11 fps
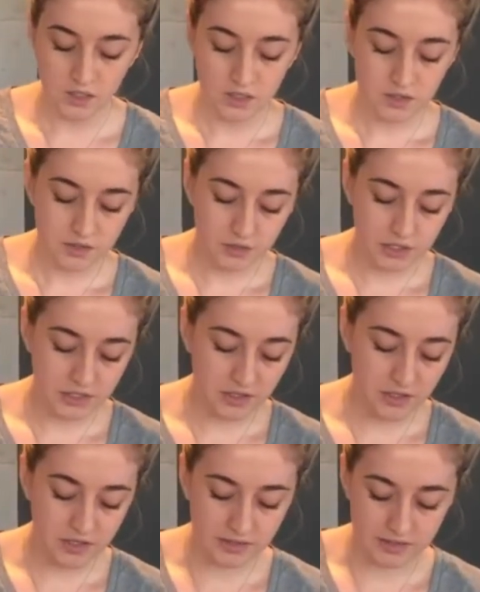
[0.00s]
So we're just going to
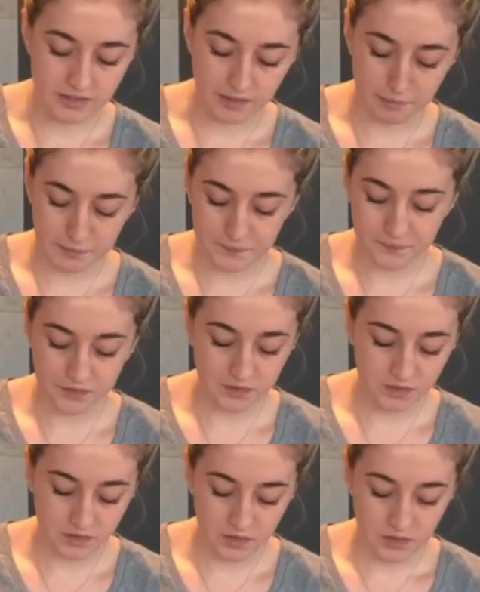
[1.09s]
cook this up.
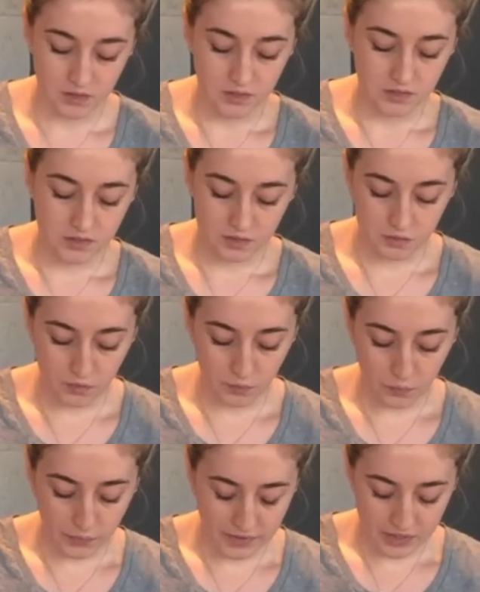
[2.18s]
So
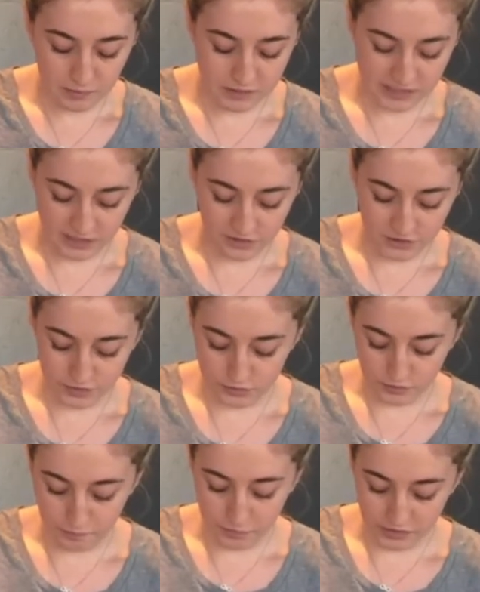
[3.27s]
when it comes down to
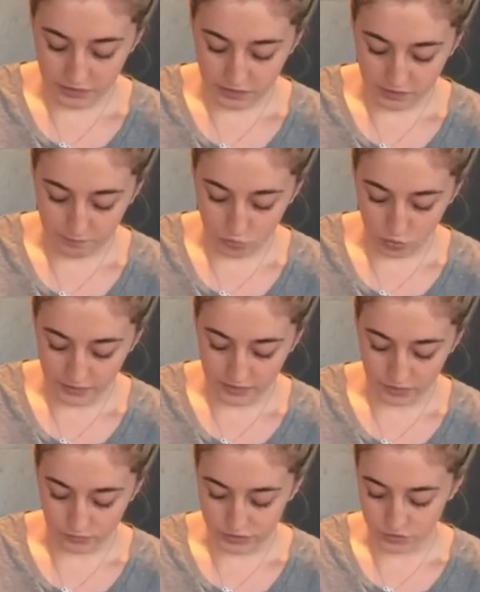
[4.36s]
Millionaire morning
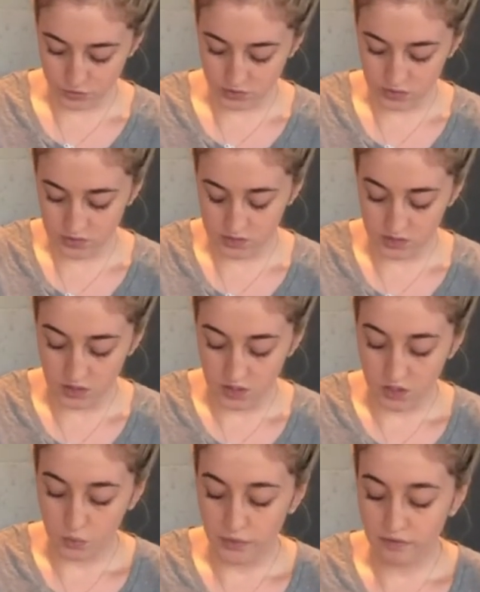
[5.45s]
rituals,
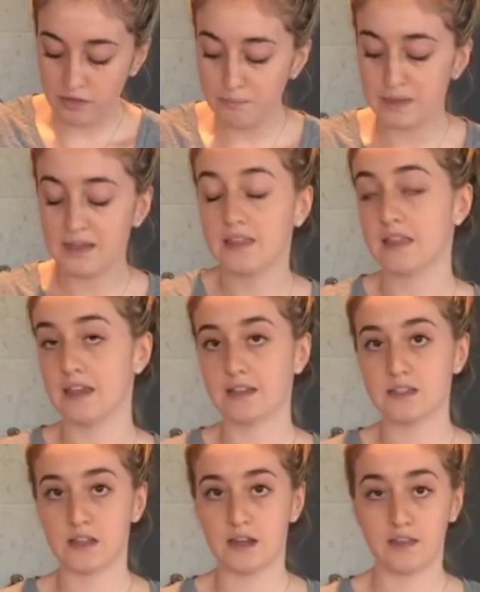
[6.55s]
one of the big things
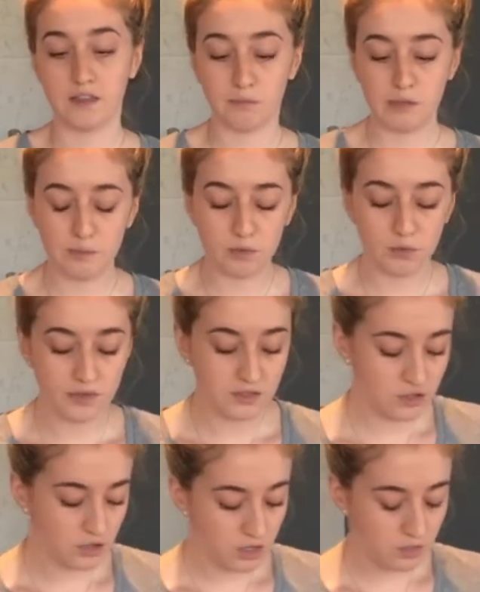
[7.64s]
that I think people really
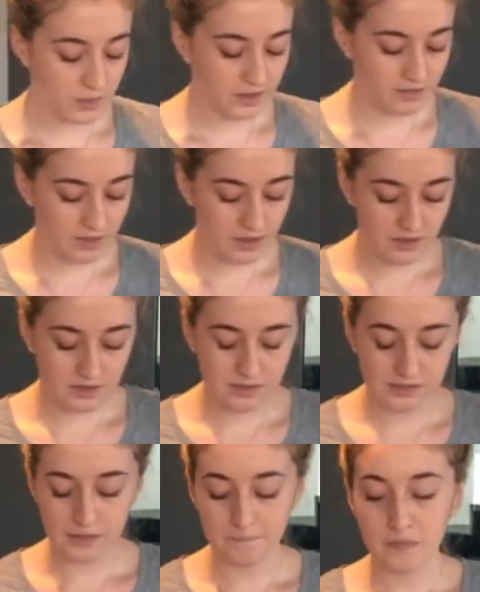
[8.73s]
struggle with
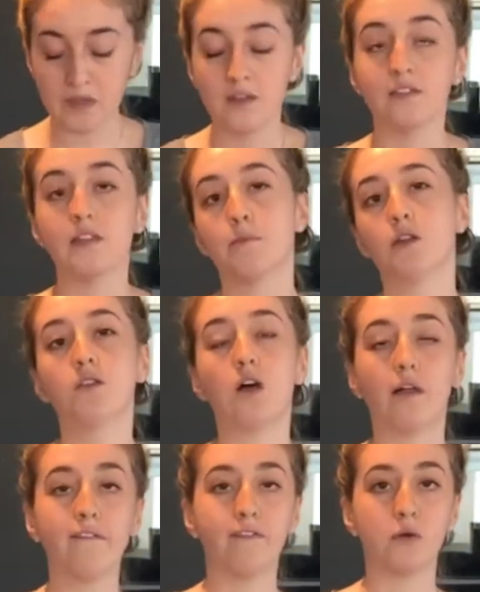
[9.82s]
is they put a lot
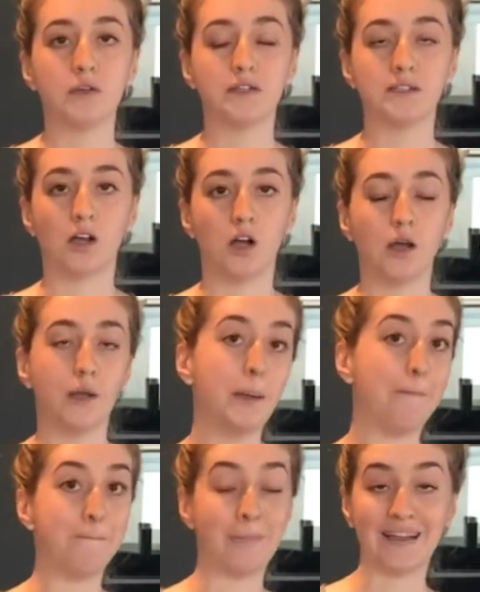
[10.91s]
of focus on
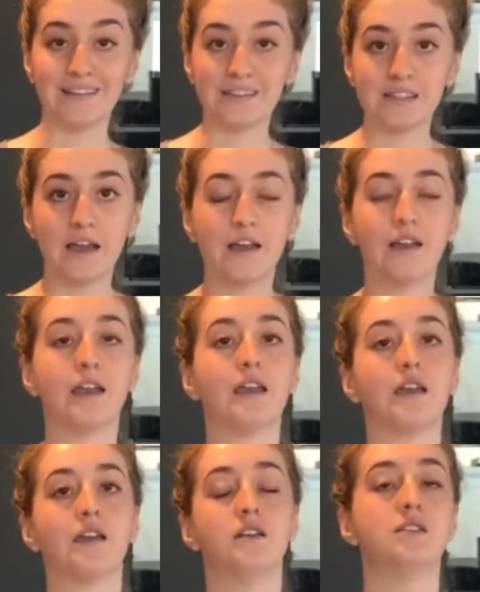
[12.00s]
mindset
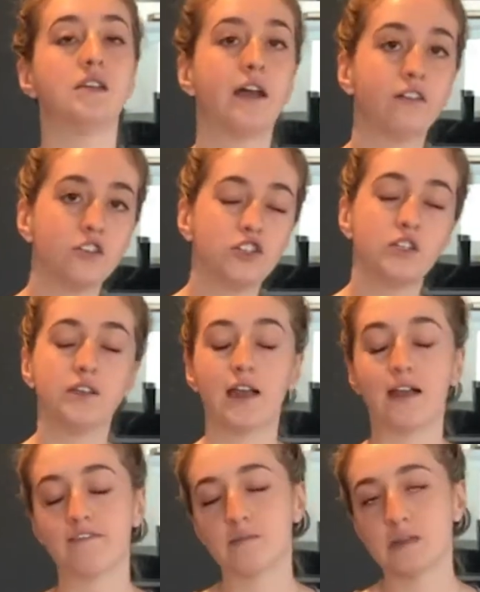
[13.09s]
and energy and
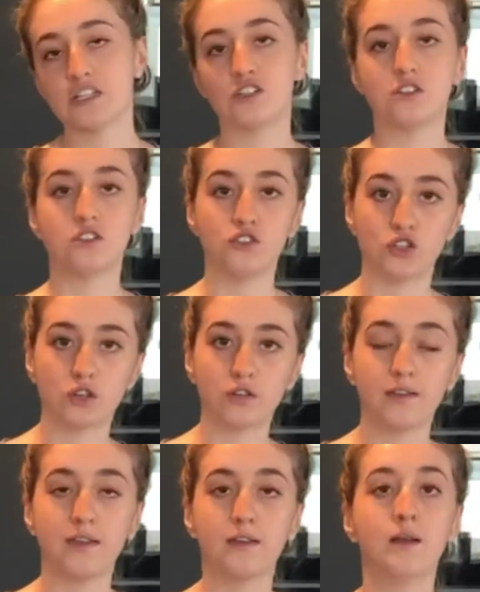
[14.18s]
affirmations and
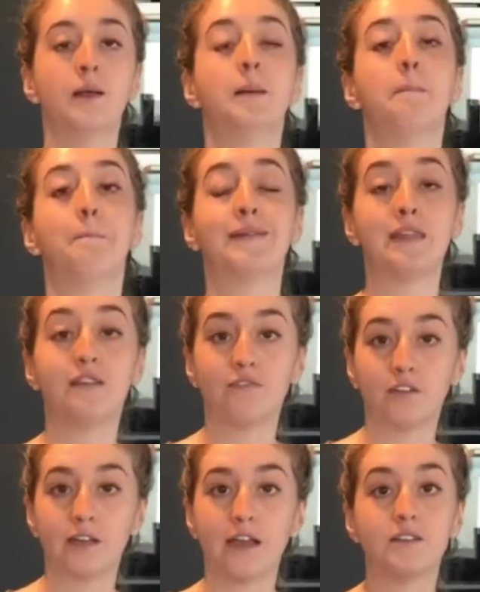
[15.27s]
journaling, but they
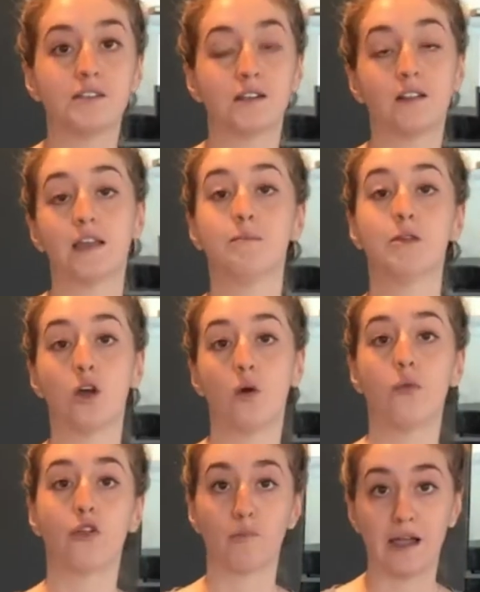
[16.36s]
forget to claim and own
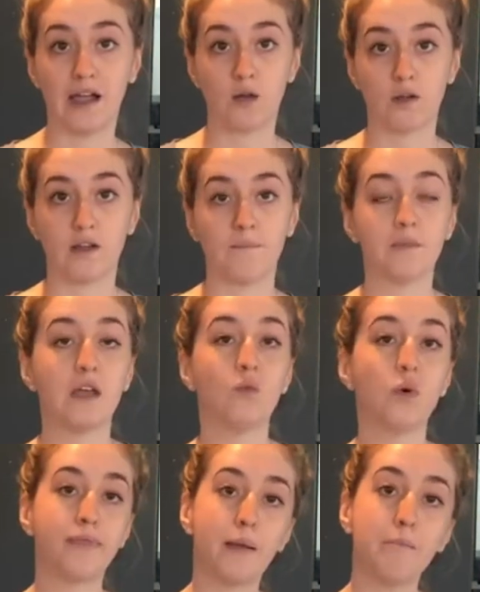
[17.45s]
their power. And
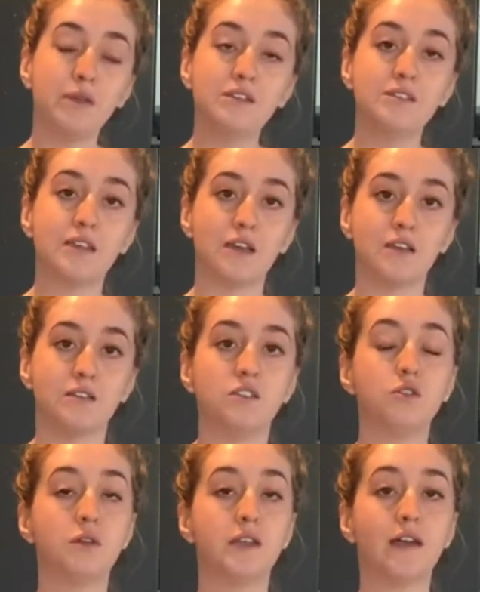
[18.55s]
what that means is you
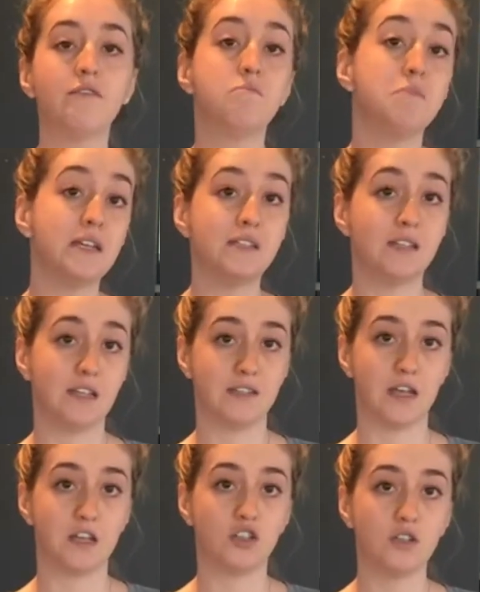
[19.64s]
can have amazing
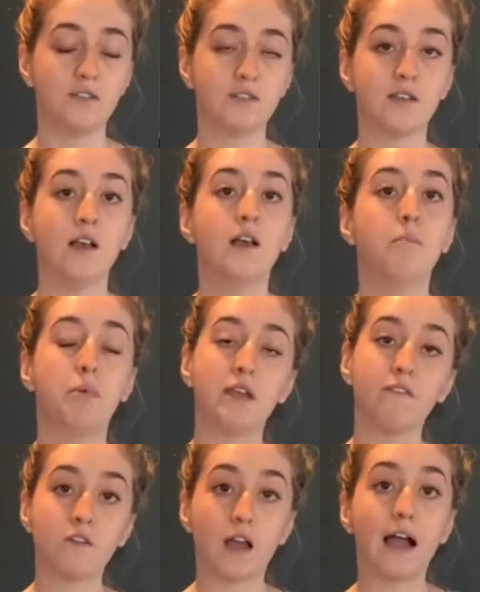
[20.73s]
intentions, but
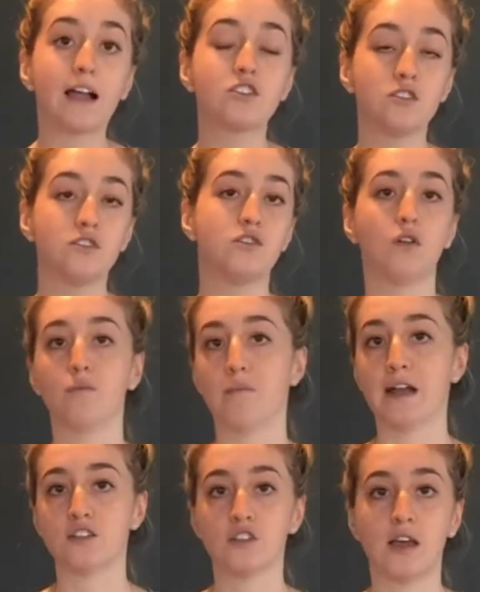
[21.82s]
if your actions don't
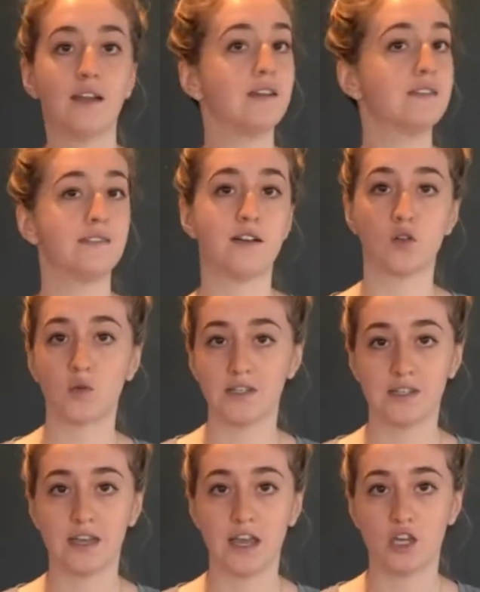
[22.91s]
match that, it's not going to
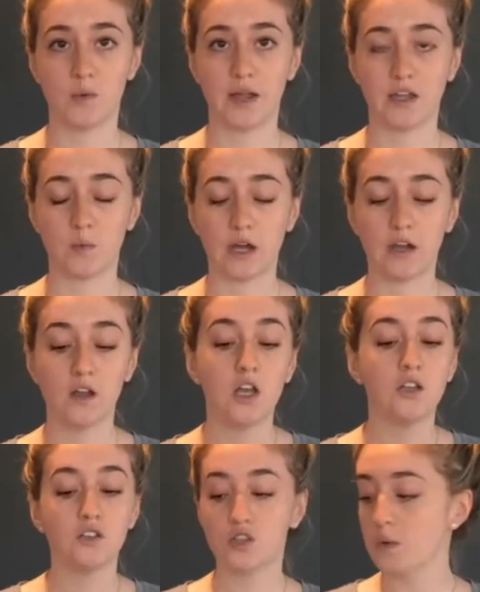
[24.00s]
get you anywhere.
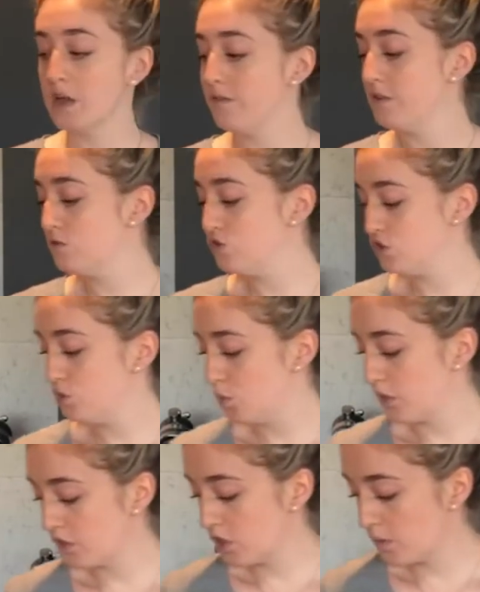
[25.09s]
So if you do
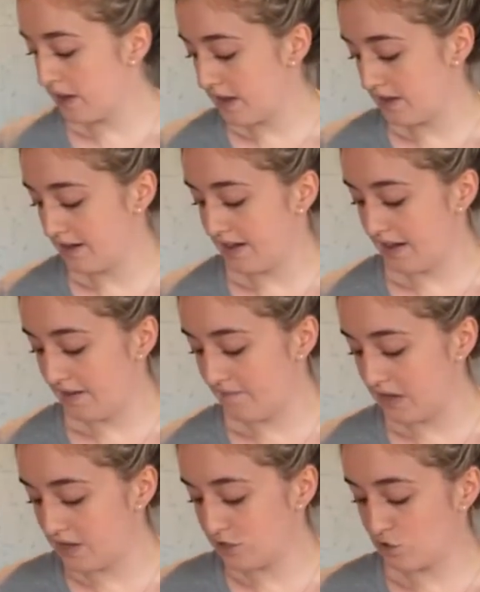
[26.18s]
want to go ahead and have
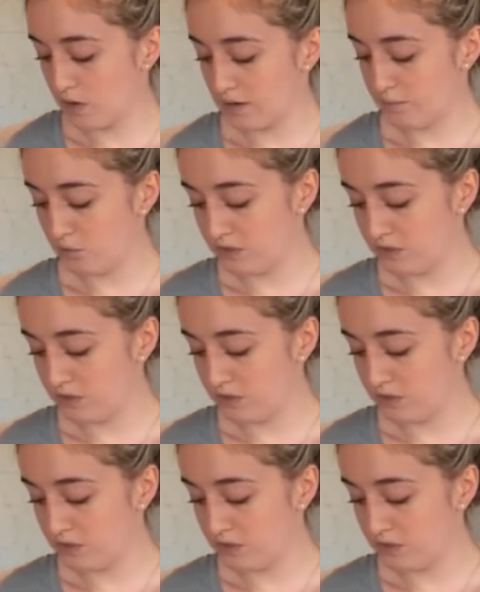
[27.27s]
an incredible